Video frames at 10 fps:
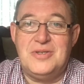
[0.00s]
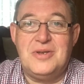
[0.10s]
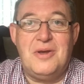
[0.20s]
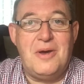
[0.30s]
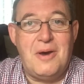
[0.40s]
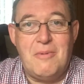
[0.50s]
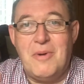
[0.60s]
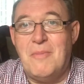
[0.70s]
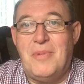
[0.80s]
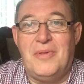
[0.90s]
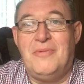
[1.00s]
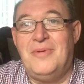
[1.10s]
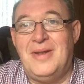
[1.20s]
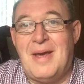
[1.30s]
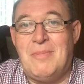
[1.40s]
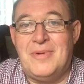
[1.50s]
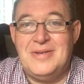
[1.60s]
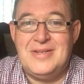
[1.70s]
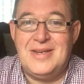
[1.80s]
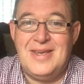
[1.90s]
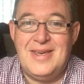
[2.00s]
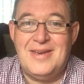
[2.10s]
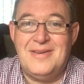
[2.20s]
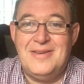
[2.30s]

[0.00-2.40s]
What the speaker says: I won't bother elaborating here.